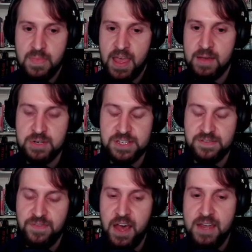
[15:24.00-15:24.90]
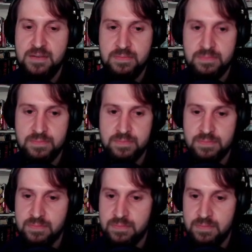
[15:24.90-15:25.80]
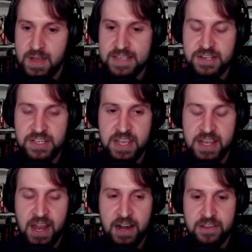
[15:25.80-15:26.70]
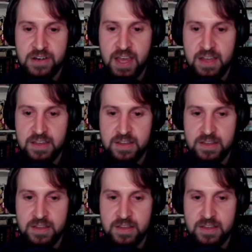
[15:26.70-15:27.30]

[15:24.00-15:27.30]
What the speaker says: Hammer's fine. I guess they're just getting out of their deck.